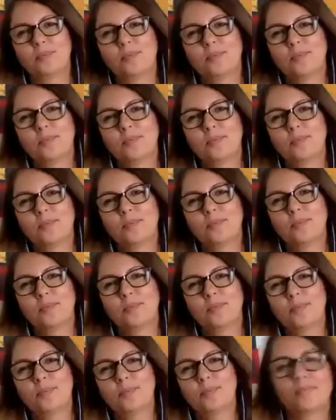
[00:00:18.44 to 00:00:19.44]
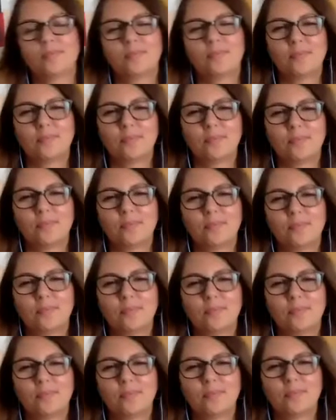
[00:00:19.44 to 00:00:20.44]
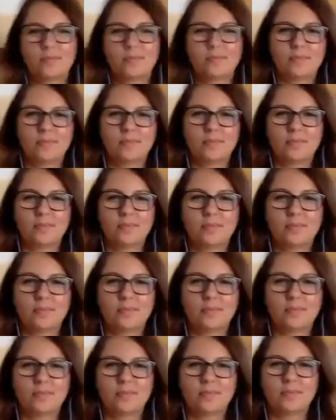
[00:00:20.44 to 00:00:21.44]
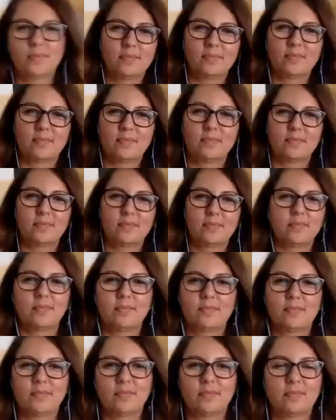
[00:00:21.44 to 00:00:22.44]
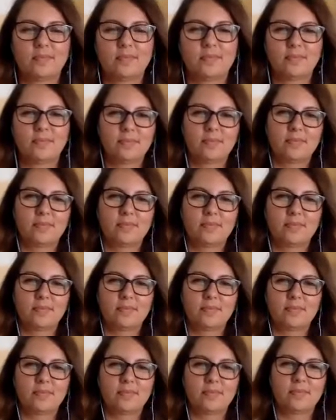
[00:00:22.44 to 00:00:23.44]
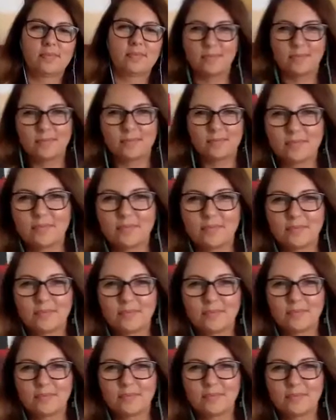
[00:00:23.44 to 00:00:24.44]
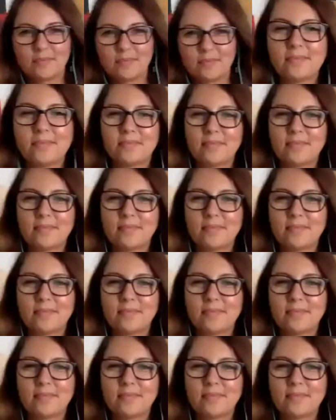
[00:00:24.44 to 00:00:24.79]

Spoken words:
(not speaking)